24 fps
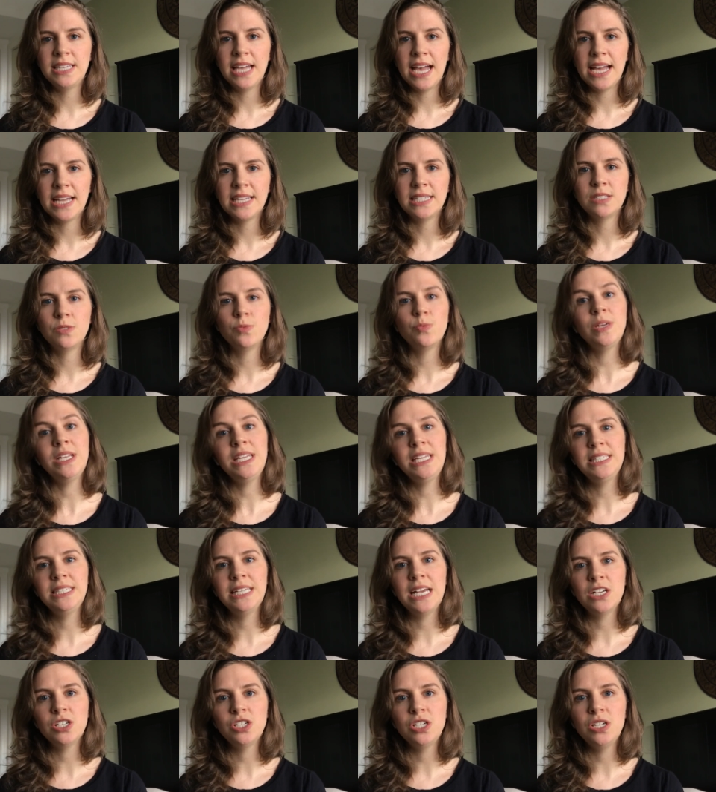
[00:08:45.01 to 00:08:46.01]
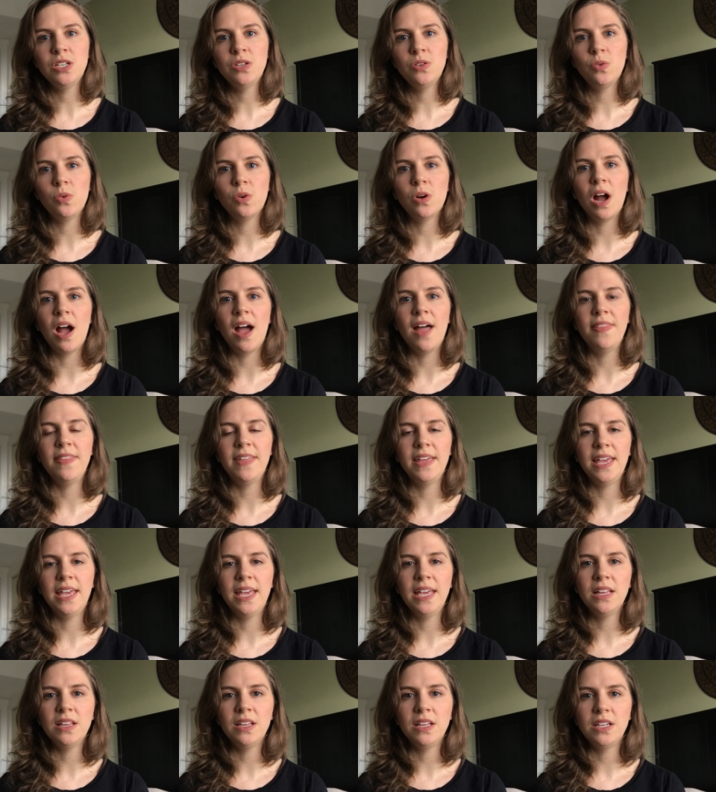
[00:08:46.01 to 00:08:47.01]
test reading section or on the
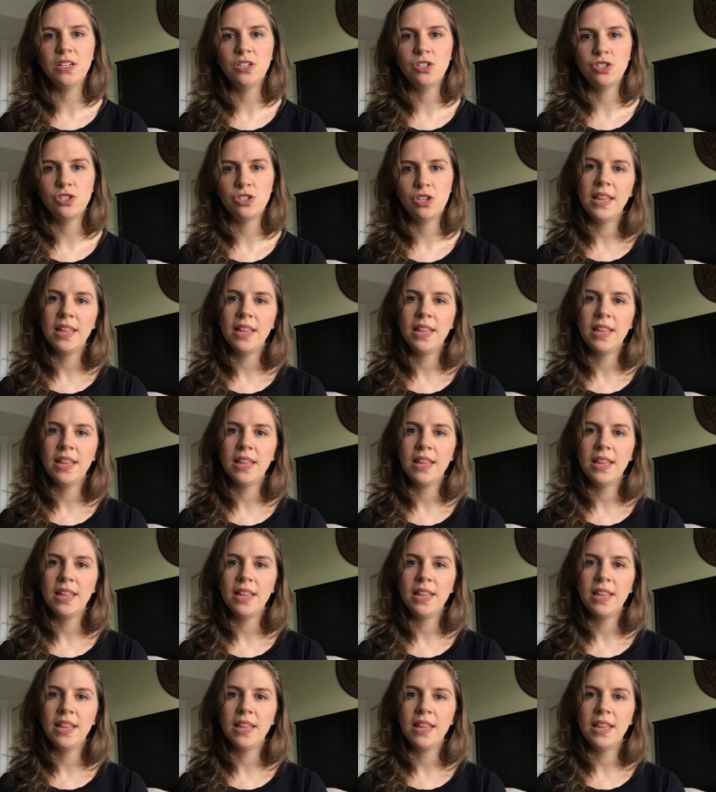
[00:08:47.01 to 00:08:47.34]
English